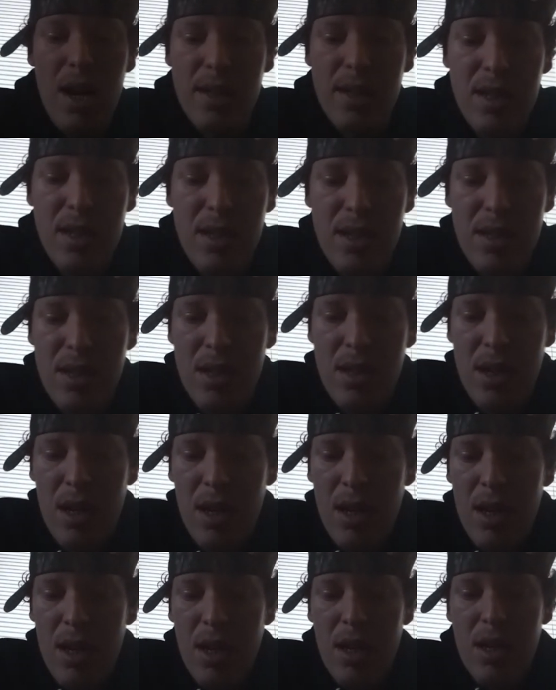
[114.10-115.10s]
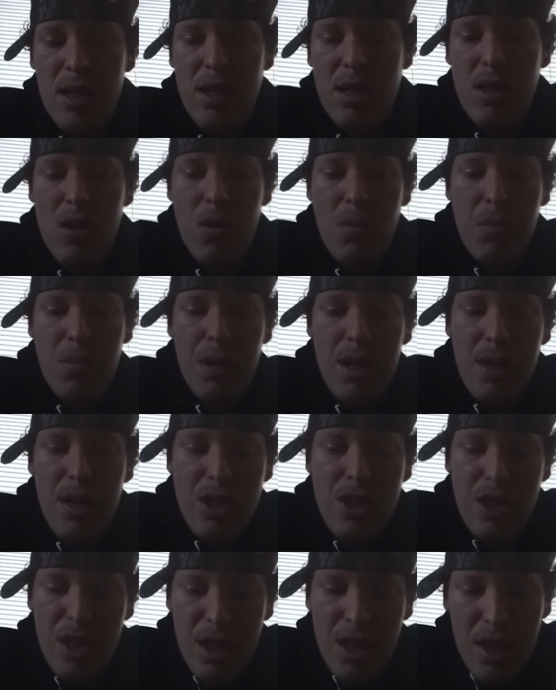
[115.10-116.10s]
this son
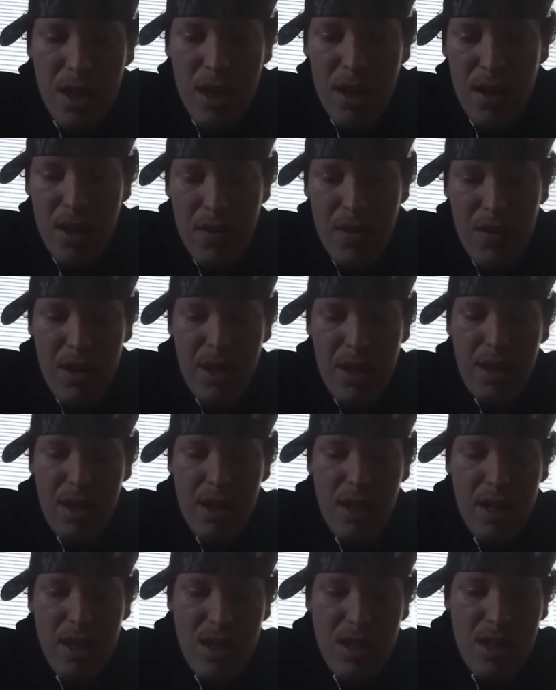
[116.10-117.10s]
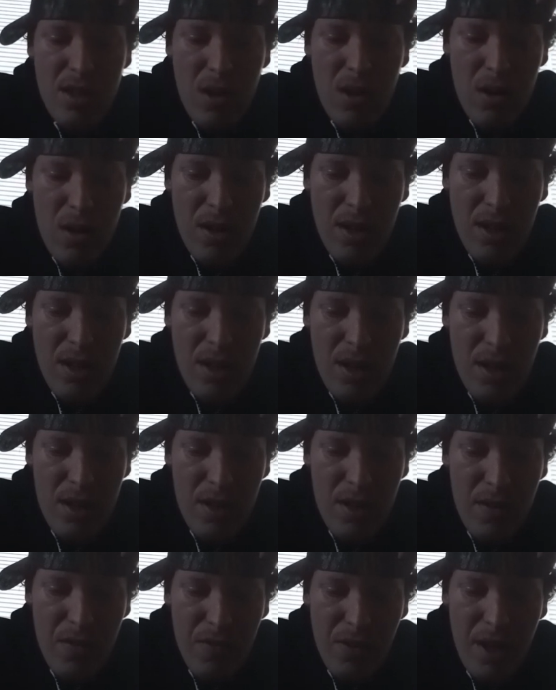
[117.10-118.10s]
bitch and get started.
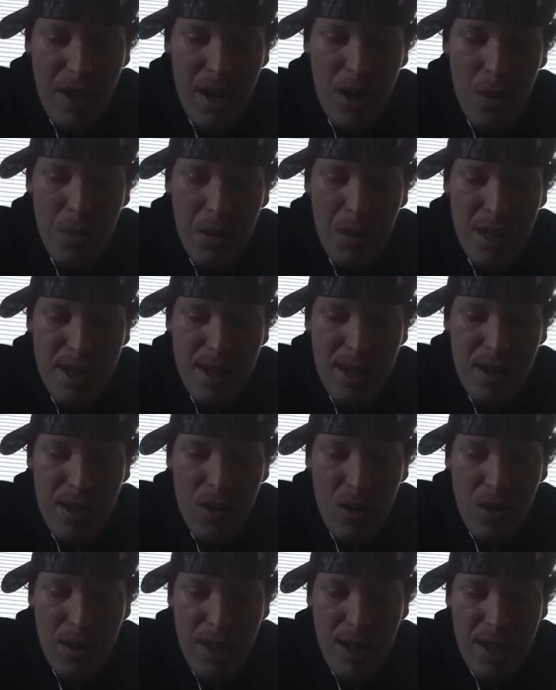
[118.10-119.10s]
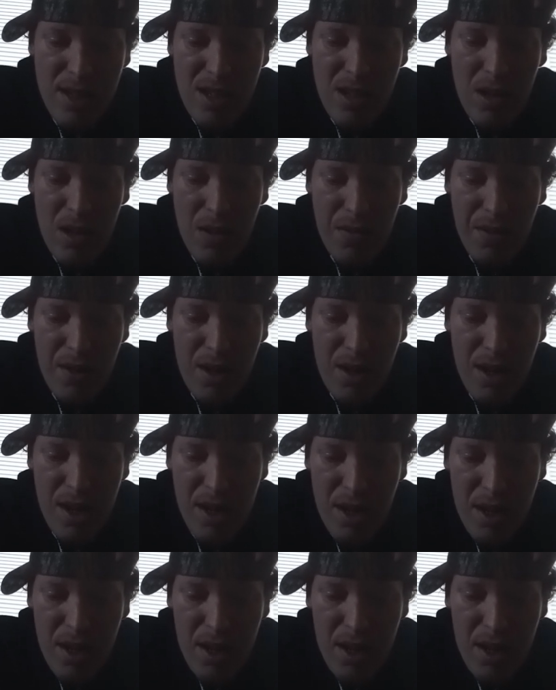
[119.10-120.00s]
I hope I said all that stuff right.